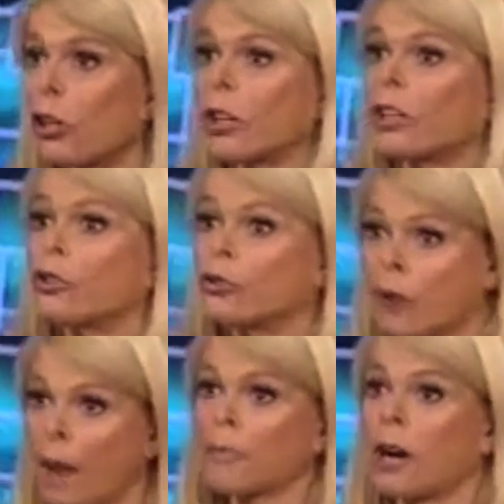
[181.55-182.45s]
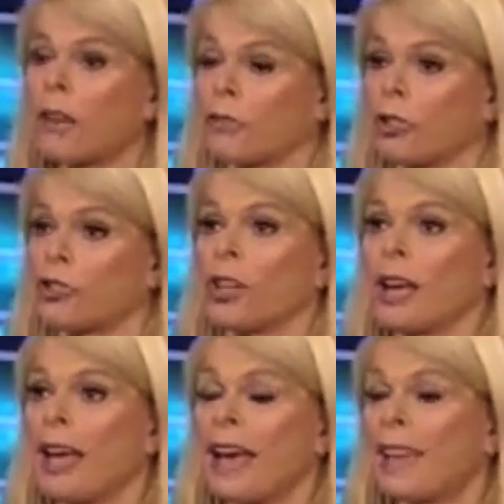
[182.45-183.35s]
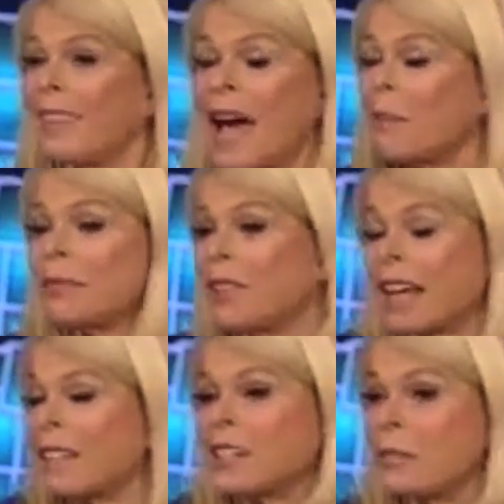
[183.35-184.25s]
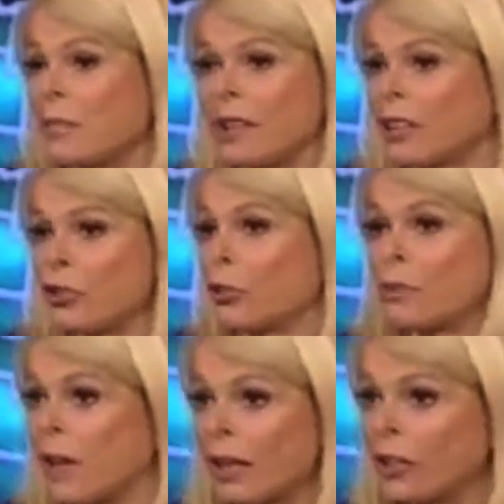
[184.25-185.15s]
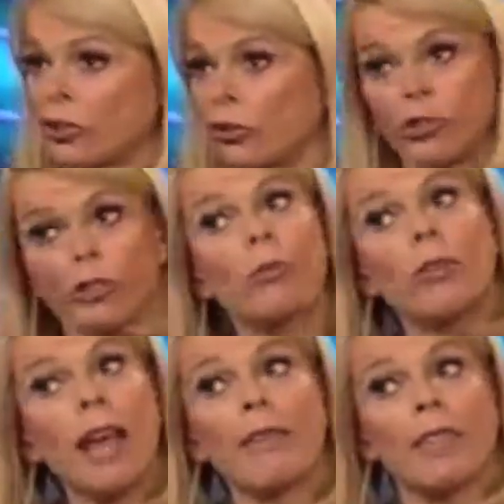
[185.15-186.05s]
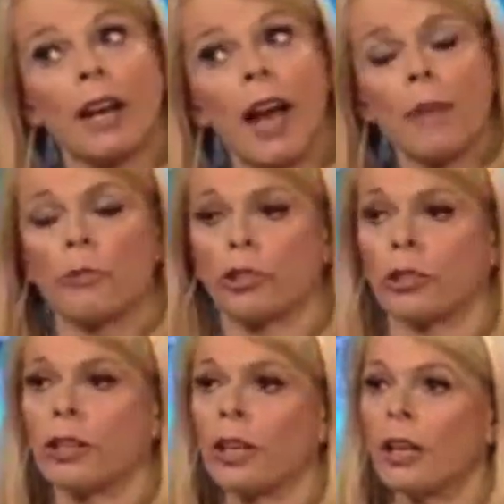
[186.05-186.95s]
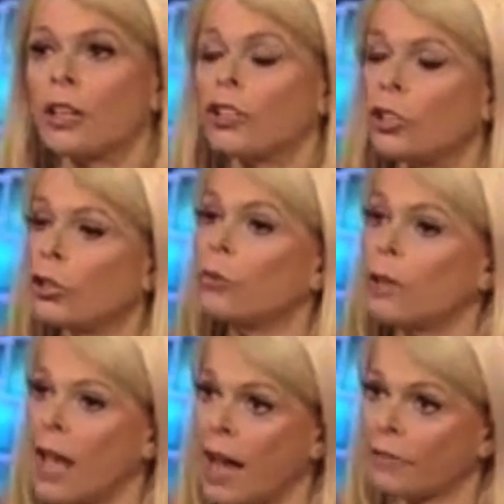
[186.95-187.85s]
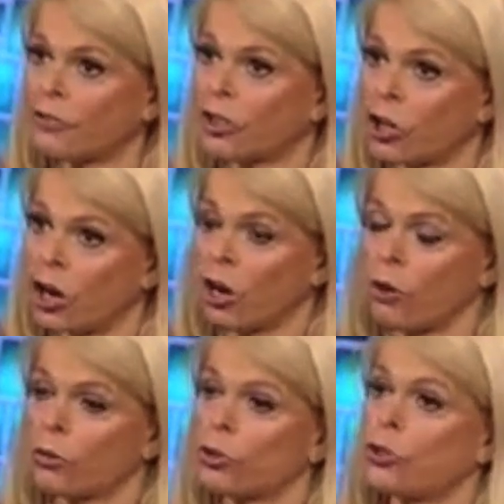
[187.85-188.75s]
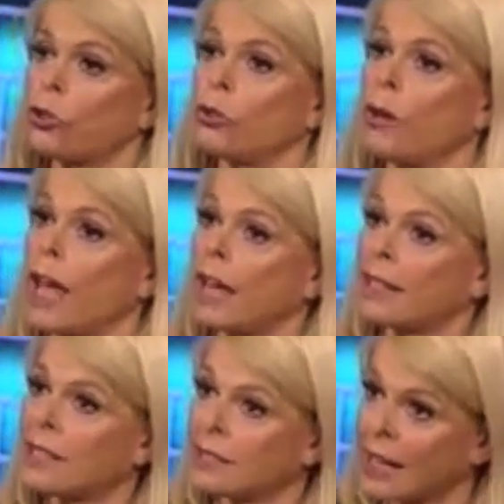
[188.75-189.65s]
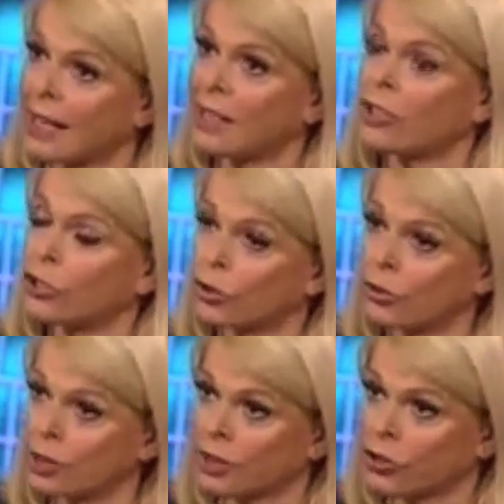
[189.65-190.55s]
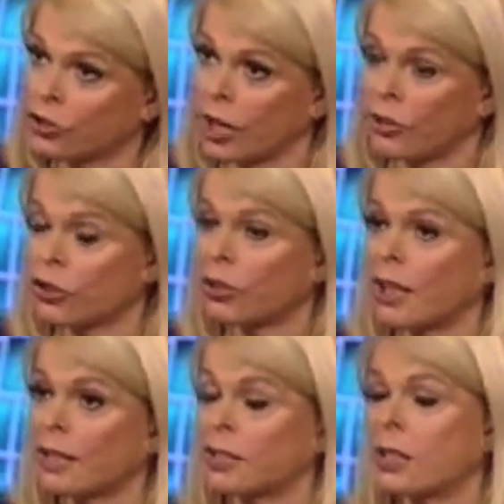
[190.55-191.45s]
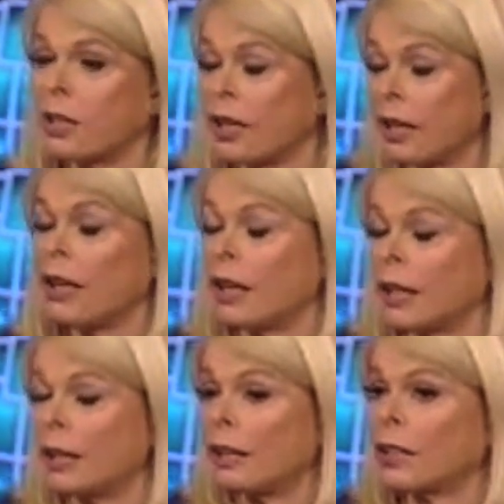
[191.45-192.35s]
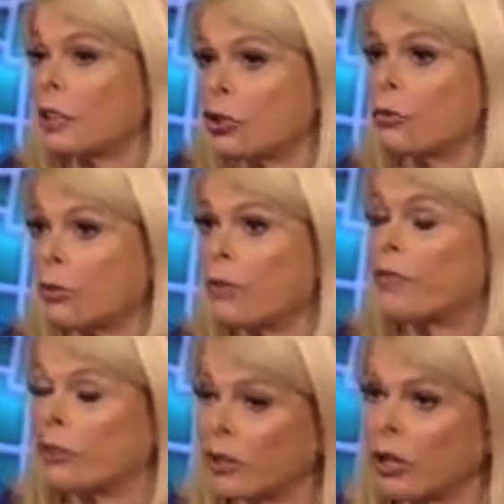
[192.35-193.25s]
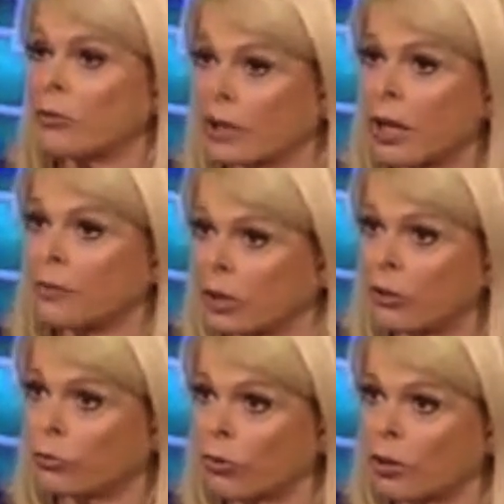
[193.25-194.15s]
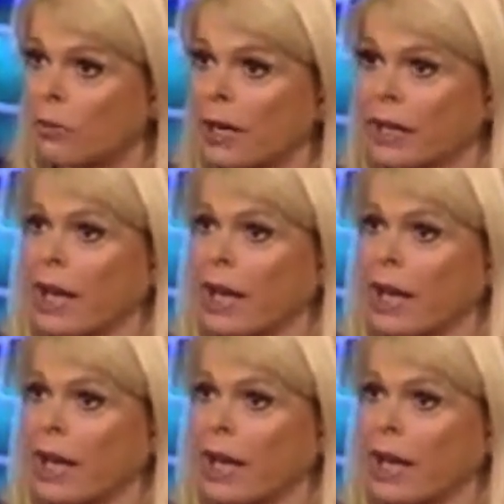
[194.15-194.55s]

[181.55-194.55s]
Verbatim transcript: drop coverage that, that doesn't mean that you'll be uninsured. You won't have that option. You will have to go to a state insurance exchange unless unless you are very low income and enrolled right, in Medicaid. Right, you have